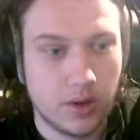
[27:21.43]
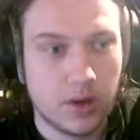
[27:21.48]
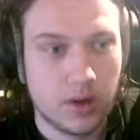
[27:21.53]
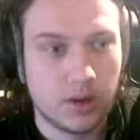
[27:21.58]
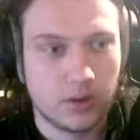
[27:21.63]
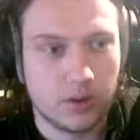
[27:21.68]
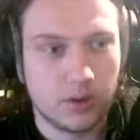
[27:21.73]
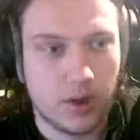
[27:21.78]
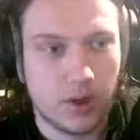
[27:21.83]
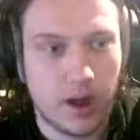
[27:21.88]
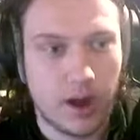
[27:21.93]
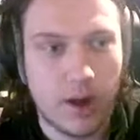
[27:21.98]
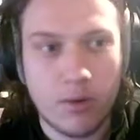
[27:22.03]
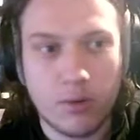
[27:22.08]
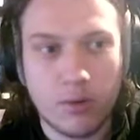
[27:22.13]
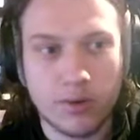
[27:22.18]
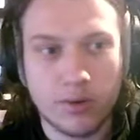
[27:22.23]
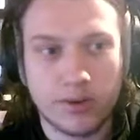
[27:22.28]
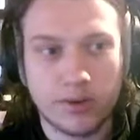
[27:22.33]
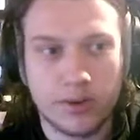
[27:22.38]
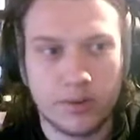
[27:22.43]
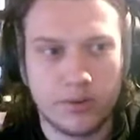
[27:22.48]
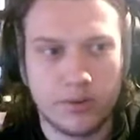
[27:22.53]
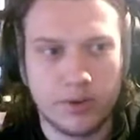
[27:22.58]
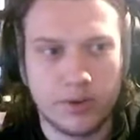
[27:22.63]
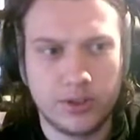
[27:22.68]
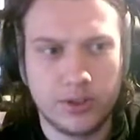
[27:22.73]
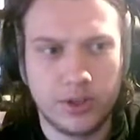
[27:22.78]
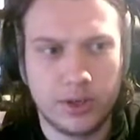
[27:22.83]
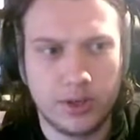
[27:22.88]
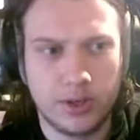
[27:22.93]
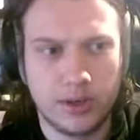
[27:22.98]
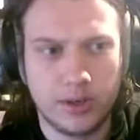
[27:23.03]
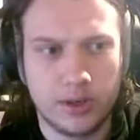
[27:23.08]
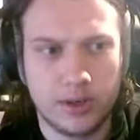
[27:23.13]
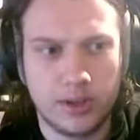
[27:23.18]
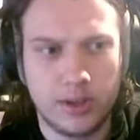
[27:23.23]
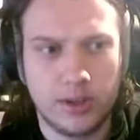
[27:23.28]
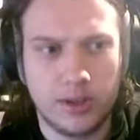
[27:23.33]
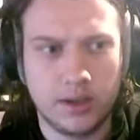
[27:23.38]
So how are we still reaching
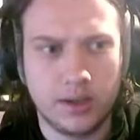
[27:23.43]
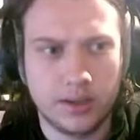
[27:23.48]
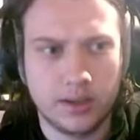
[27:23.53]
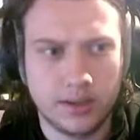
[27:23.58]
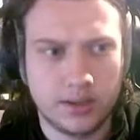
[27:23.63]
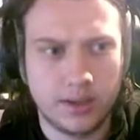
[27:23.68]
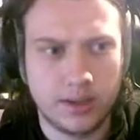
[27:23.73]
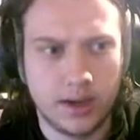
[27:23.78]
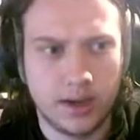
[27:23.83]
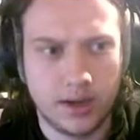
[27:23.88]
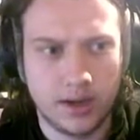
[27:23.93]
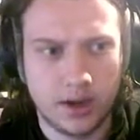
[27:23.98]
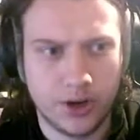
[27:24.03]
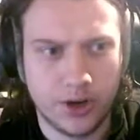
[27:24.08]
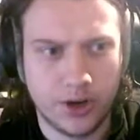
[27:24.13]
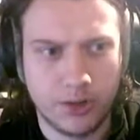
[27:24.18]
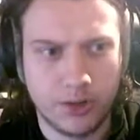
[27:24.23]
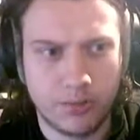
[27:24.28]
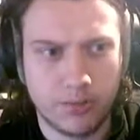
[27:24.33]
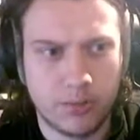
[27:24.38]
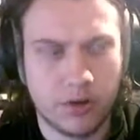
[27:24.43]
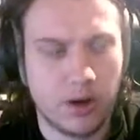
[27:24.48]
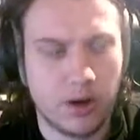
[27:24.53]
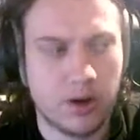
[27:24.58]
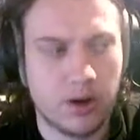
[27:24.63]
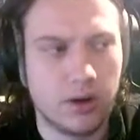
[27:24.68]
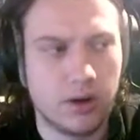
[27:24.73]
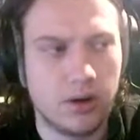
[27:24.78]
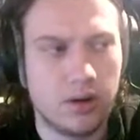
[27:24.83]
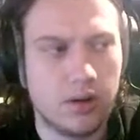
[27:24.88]
the insane high number here?